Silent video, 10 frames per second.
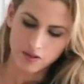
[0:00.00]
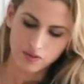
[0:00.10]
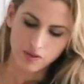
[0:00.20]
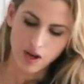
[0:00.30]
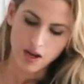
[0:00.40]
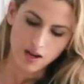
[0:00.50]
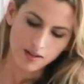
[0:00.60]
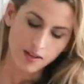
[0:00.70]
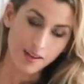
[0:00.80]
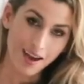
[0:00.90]

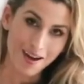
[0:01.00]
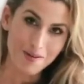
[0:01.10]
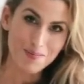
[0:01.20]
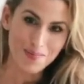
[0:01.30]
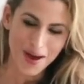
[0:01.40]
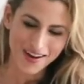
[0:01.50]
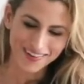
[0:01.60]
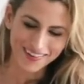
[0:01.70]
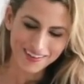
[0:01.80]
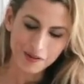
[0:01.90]
raw cacao
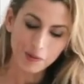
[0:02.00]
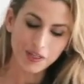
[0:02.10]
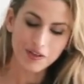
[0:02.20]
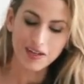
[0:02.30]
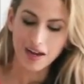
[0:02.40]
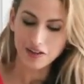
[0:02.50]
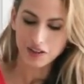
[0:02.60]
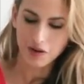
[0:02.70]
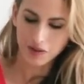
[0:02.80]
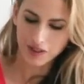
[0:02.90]
butter, or you could add your
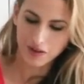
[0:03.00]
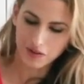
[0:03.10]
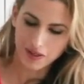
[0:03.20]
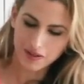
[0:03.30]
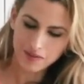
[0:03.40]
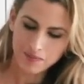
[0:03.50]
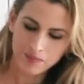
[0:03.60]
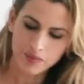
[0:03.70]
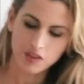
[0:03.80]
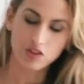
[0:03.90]
coconut oil,
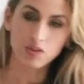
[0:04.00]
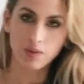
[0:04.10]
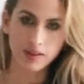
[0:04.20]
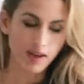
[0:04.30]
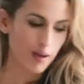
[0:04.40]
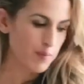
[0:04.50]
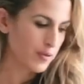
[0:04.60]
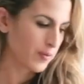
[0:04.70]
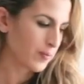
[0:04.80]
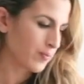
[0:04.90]
just 1 cup.
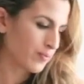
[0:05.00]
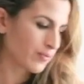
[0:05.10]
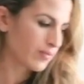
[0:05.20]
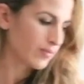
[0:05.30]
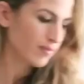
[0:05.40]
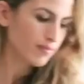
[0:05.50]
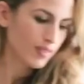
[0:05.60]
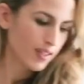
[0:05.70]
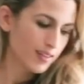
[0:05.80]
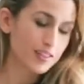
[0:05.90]

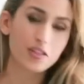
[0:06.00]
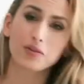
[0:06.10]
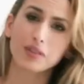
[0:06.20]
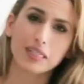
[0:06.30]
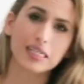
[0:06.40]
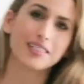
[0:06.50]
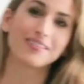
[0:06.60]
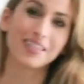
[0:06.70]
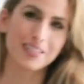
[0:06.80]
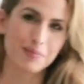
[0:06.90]
This is a really easy
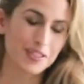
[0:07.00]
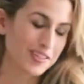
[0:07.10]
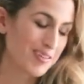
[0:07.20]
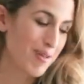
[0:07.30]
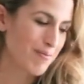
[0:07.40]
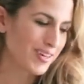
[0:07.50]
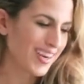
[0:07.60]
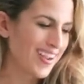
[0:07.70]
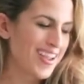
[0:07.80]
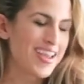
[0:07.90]
recipe to
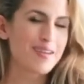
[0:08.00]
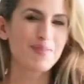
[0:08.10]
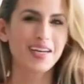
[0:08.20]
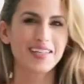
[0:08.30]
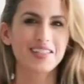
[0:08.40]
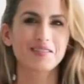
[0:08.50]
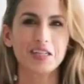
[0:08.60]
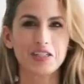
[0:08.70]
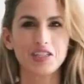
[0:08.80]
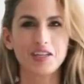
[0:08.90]
remember because the
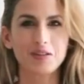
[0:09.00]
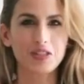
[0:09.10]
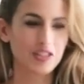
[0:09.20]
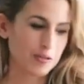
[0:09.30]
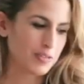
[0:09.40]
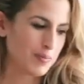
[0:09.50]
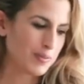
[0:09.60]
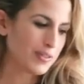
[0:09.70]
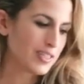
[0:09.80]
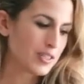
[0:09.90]
ratio is so
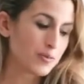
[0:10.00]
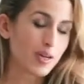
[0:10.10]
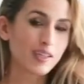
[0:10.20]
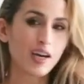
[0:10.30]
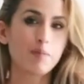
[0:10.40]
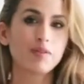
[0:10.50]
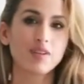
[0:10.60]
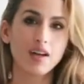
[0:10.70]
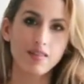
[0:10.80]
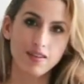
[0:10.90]
simple. It's 1 cup of
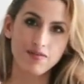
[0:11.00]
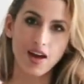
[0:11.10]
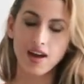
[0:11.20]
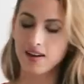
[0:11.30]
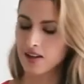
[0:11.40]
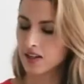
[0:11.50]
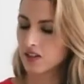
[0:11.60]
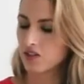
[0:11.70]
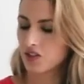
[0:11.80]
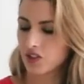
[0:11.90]
your healthy fat
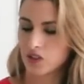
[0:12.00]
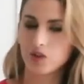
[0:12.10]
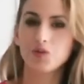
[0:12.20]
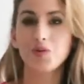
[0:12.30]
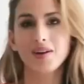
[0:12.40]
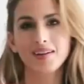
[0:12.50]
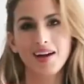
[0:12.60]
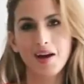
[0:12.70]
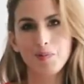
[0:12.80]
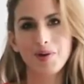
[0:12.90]
to 1
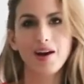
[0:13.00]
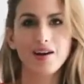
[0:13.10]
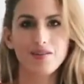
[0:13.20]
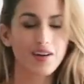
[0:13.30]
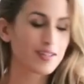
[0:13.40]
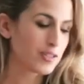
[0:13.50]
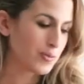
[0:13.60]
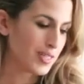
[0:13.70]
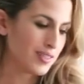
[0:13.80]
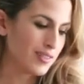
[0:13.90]
cup of
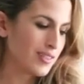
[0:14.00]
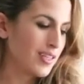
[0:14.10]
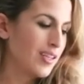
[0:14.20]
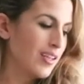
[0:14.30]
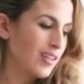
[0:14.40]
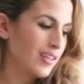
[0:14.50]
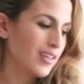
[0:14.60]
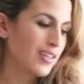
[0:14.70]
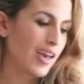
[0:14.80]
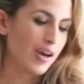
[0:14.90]
unsweetened
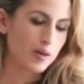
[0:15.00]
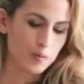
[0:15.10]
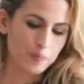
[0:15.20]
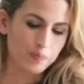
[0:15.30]
cacao